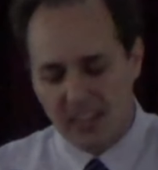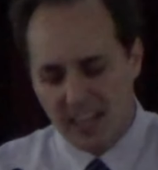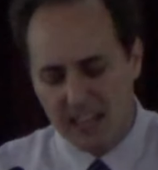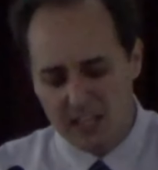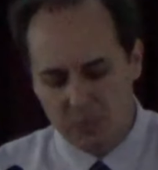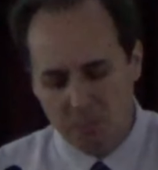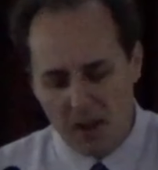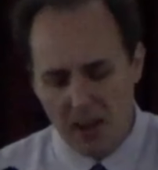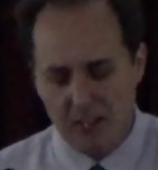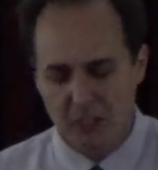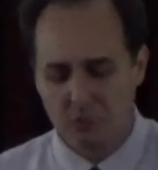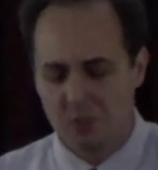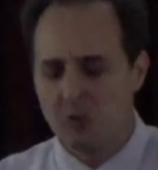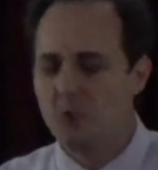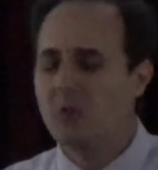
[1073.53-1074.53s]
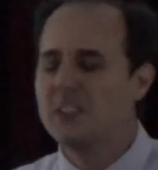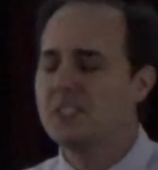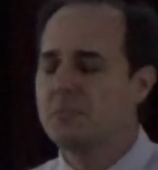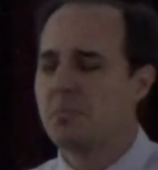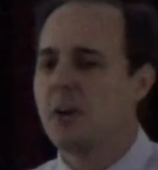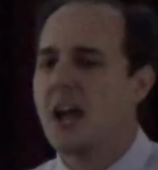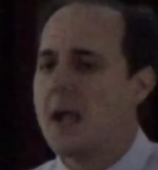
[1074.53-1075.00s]
It's possible, was
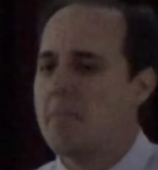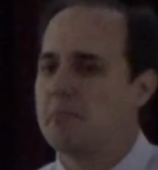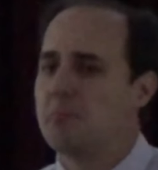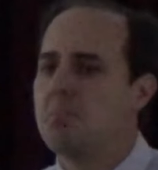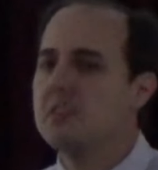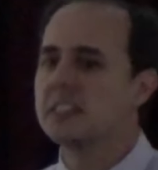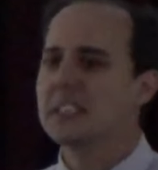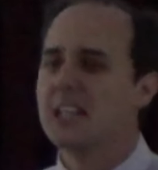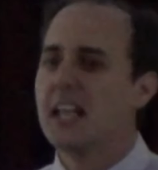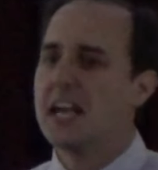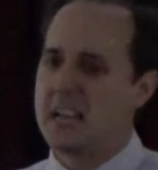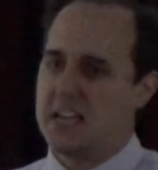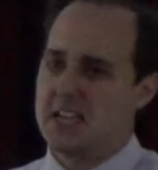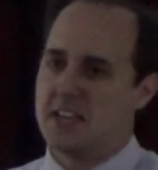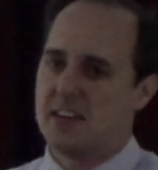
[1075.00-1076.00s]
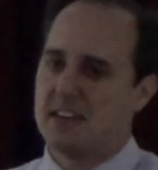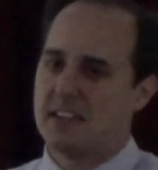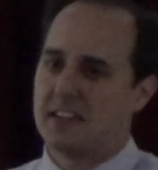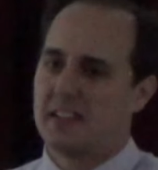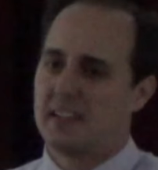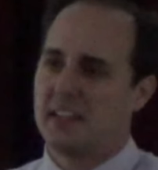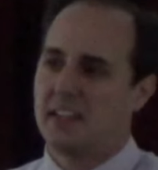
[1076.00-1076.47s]
it perhaps mislaid?
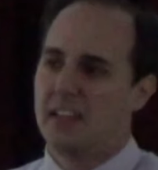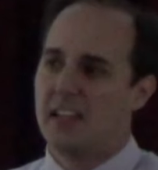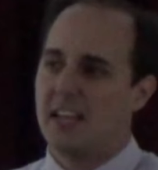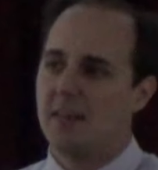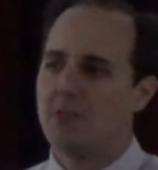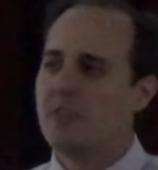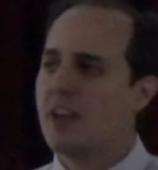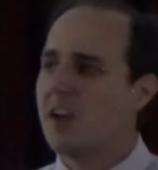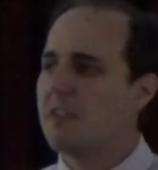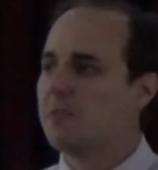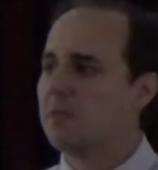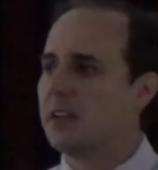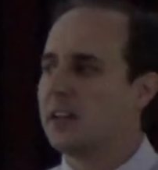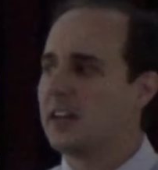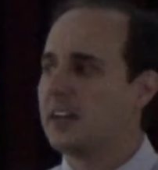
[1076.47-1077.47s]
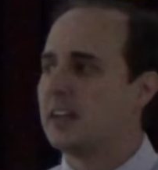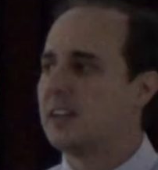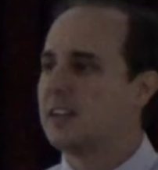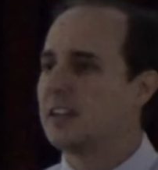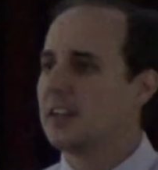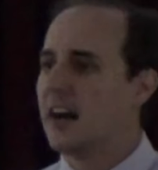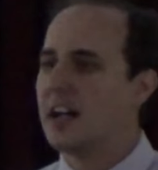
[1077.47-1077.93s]
If you have
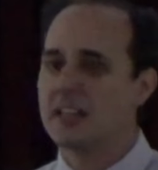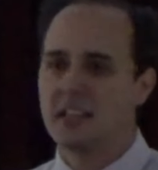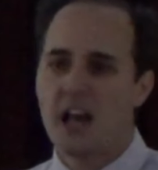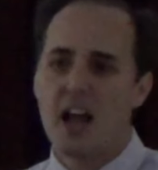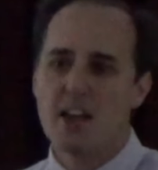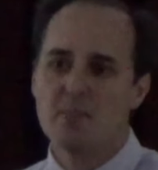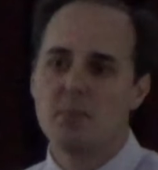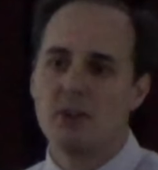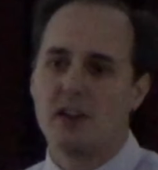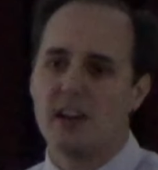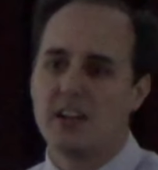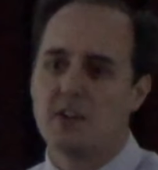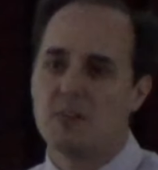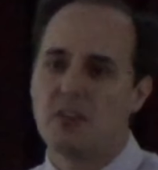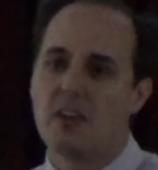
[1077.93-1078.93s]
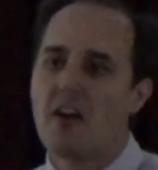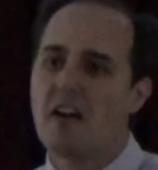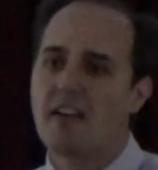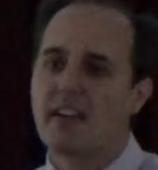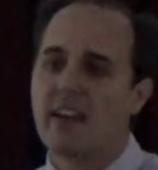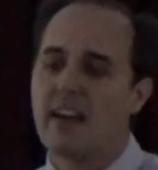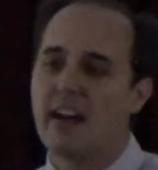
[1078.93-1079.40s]
uh, a library or an
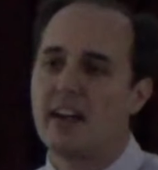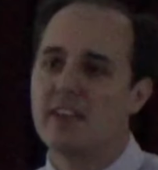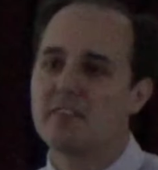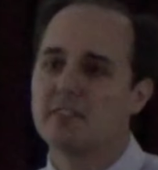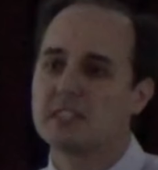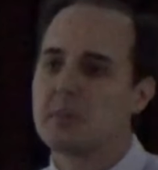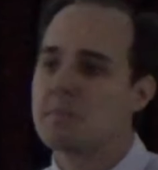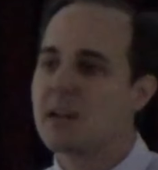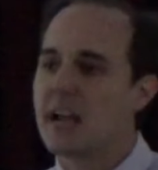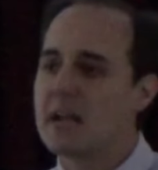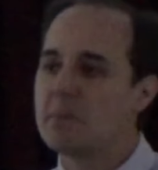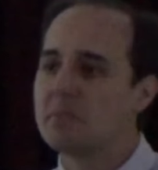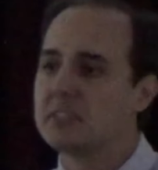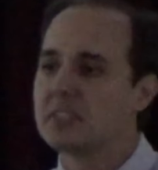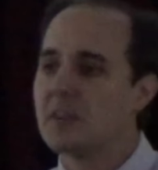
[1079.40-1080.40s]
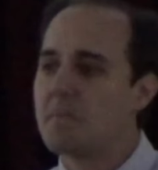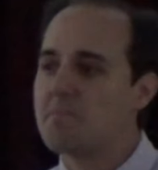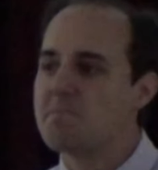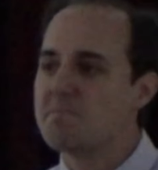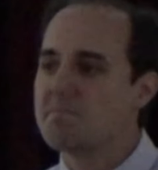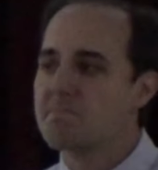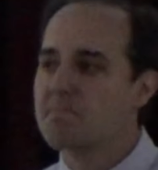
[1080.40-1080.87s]
archive, sometimes
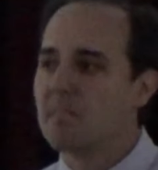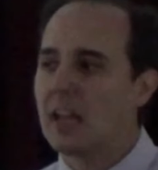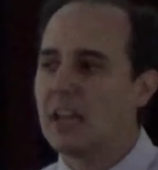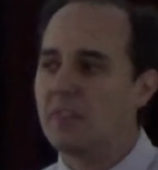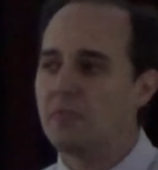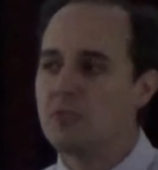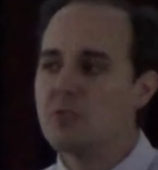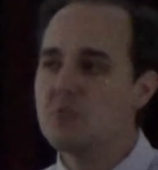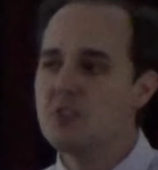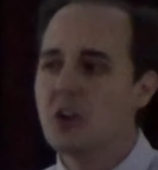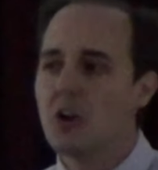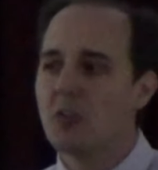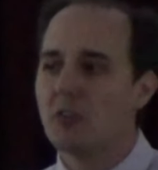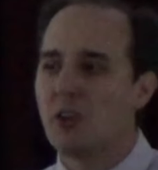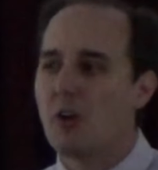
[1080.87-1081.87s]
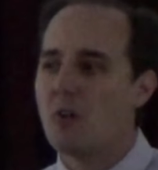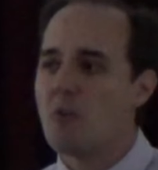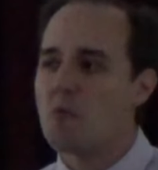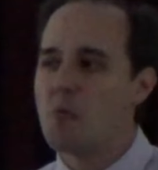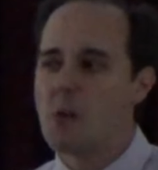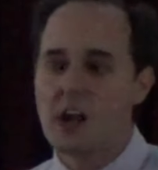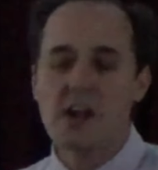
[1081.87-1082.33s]
if you don't know
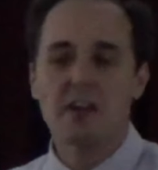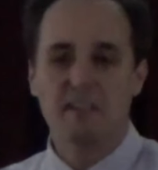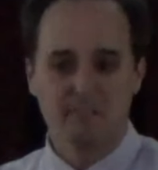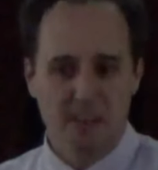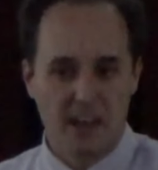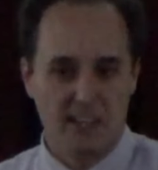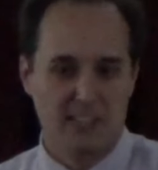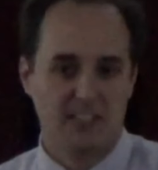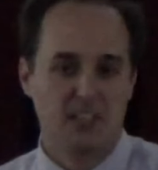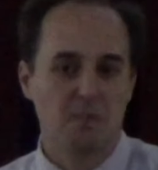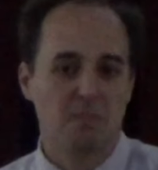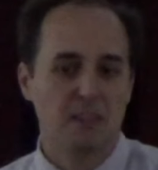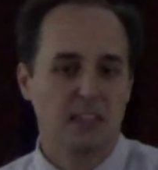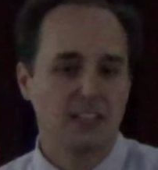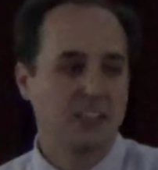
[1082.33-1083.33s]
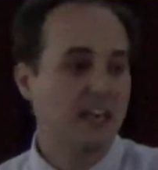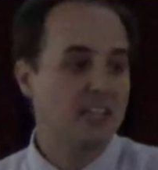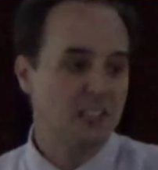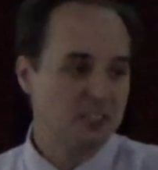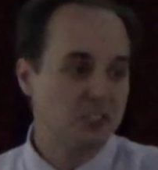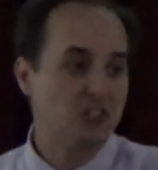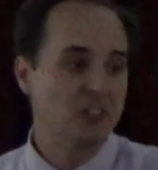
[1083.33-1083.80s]
where to find something,
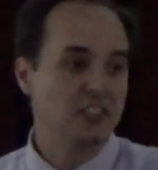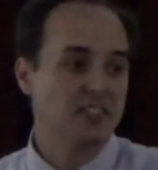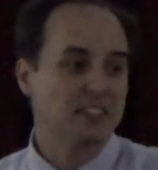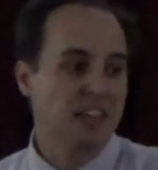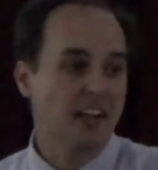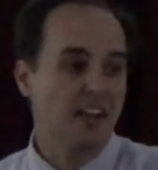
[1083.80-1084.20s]
that's as good as